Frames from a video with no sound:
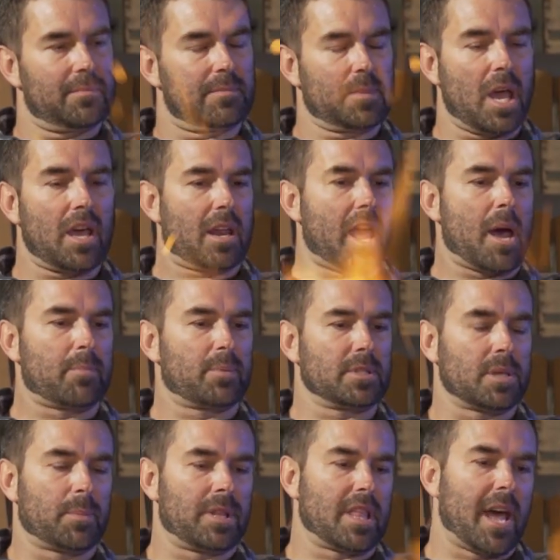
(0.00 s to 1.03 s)
Yeah, it
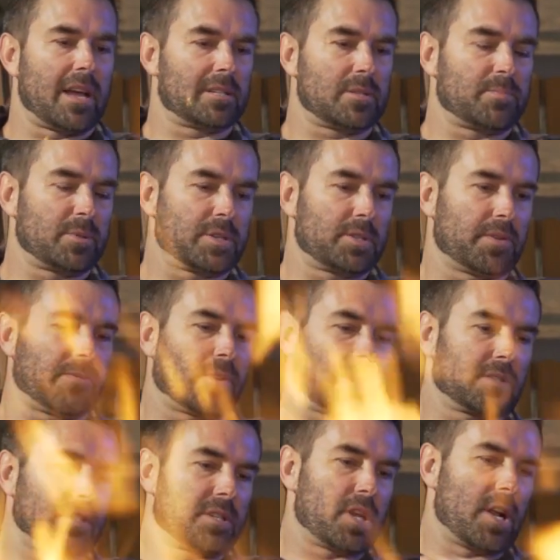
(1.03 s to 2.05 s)
happens. I mean, that
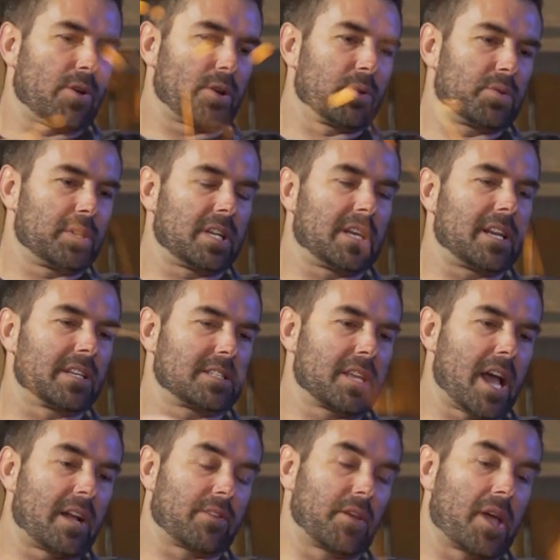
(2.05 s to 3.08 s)
specific scenario didn't
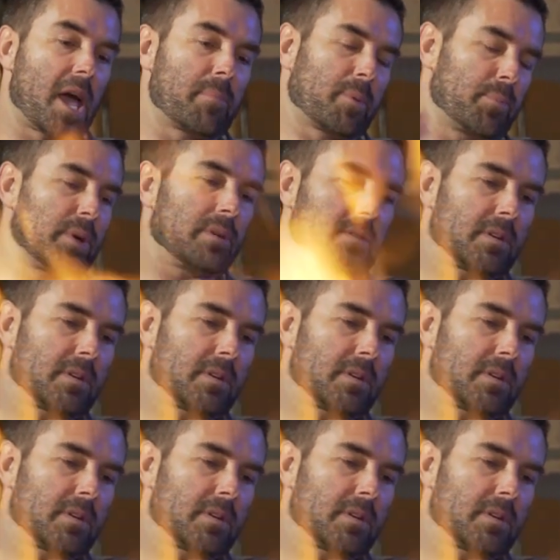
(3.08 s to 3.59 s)
exactly happen, but